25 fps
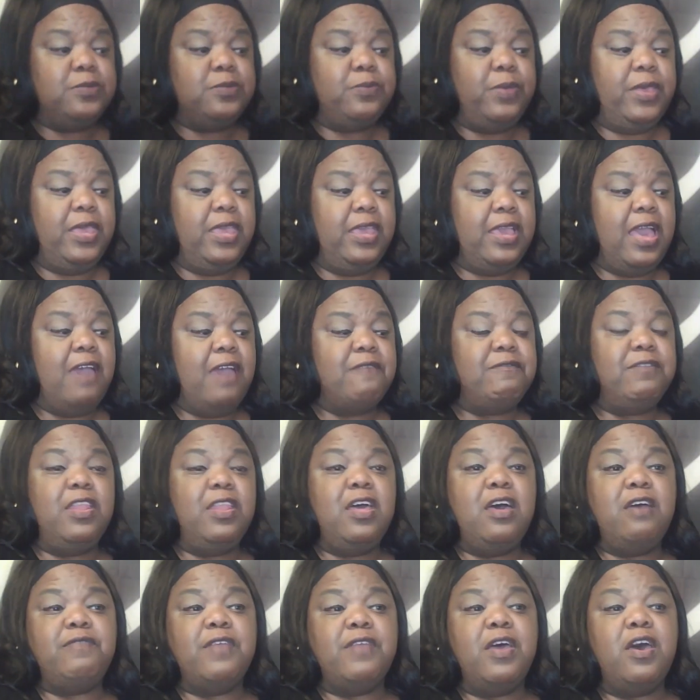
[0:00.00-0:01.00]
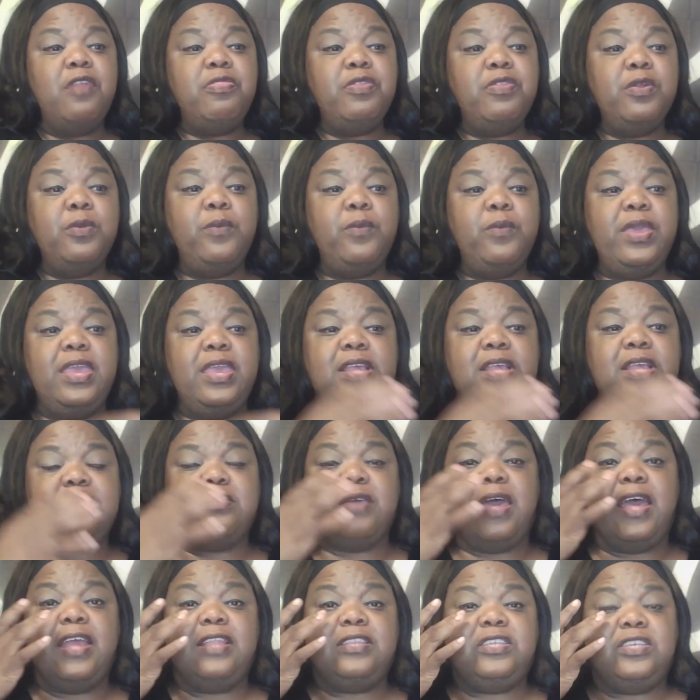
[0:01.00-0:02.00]
wig. I've loved other wigs.
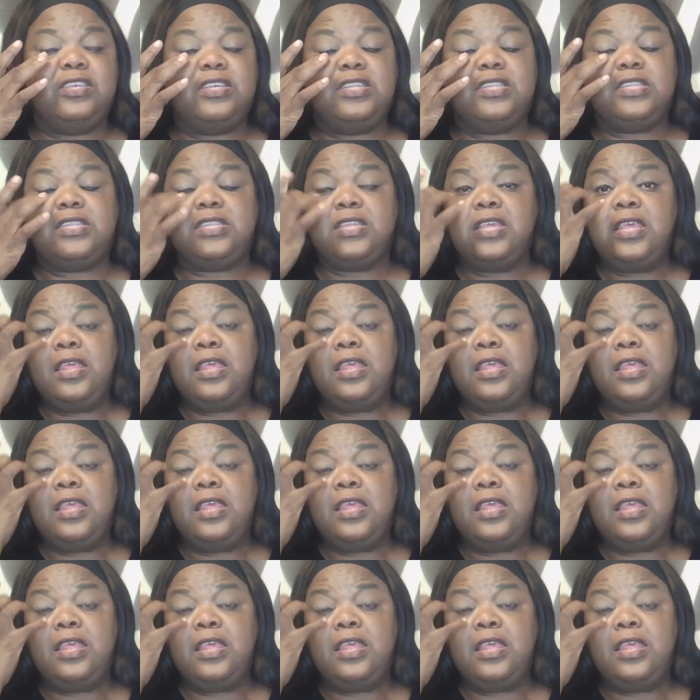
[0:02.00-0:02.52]
I just